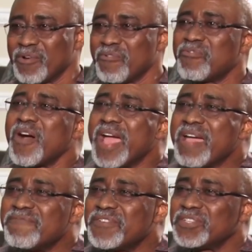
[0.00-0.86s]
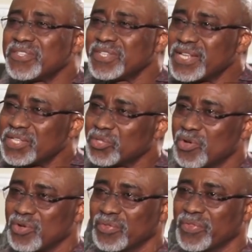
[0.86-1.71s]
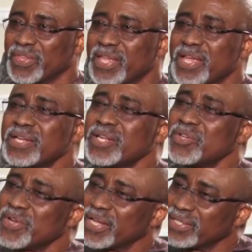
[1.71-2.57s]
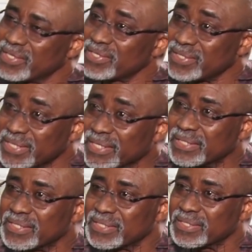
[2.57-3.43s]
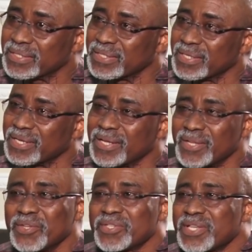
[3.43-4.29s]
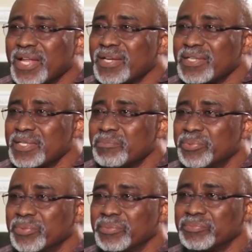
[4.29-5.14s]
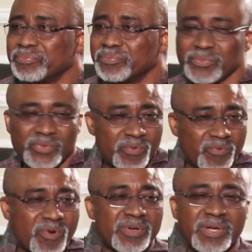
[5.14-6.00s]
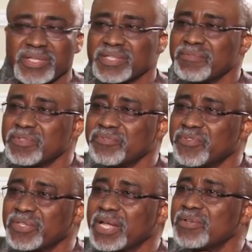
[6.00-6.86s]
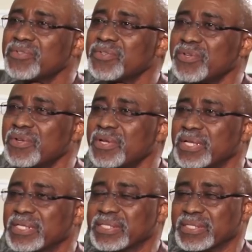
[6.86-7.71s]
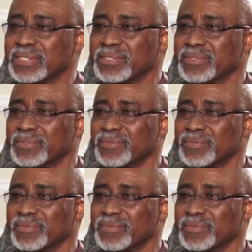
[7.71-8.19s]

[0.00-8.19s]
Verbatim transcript: For every senator in the United States, your salary is simple, $174,000.